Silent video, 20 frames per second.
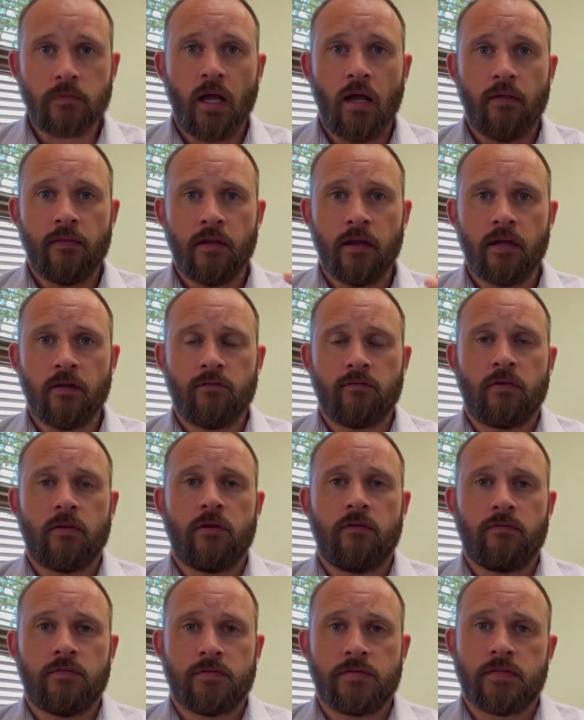And then if
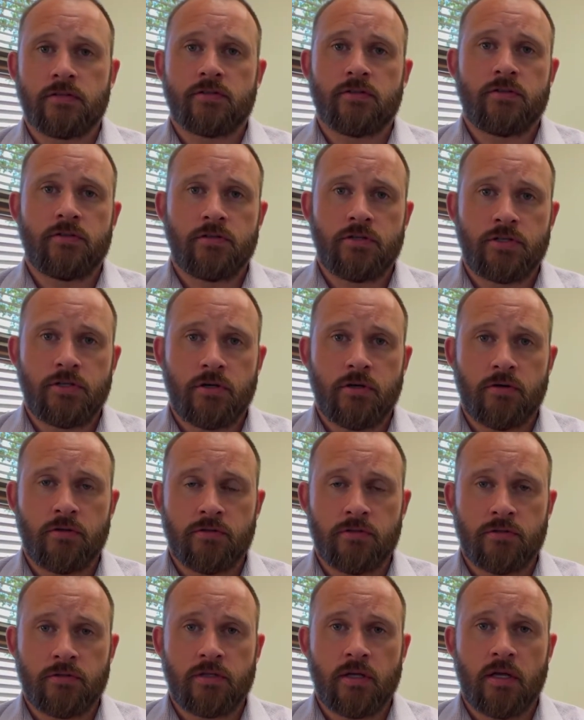the physician
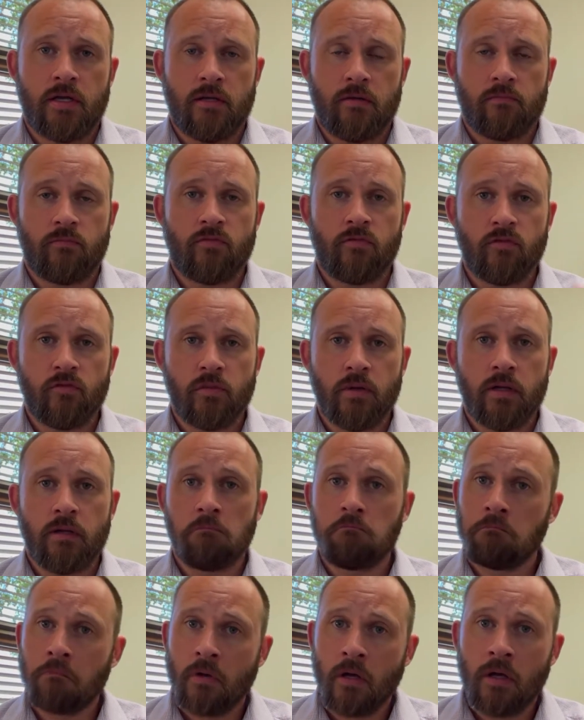shows steady improvement,
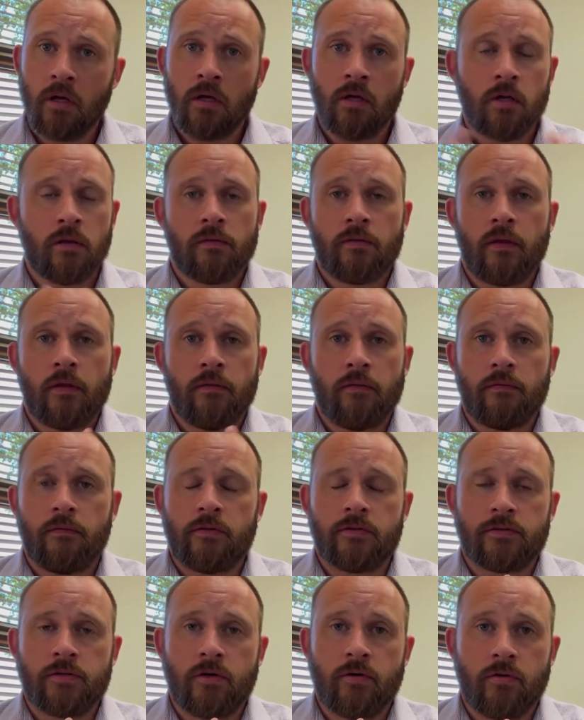then
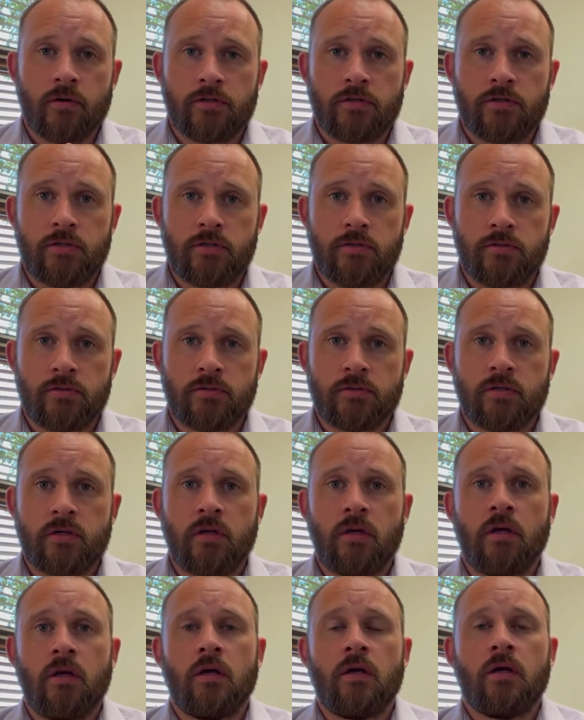there's no issues.
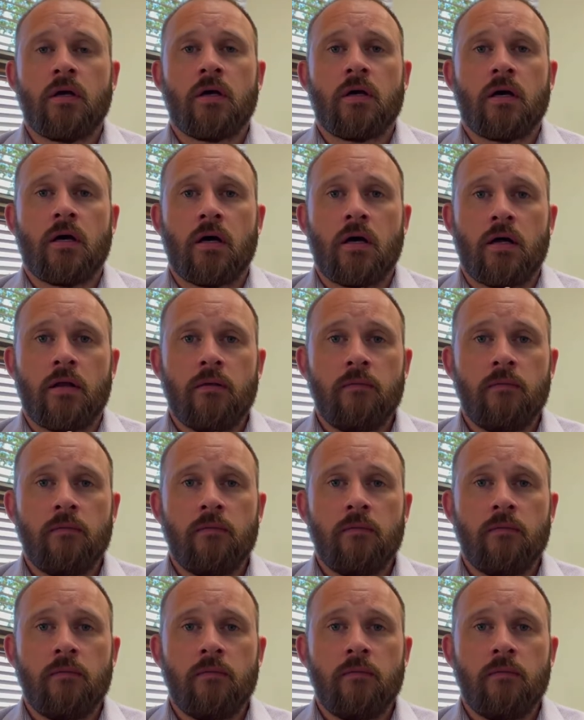Uh,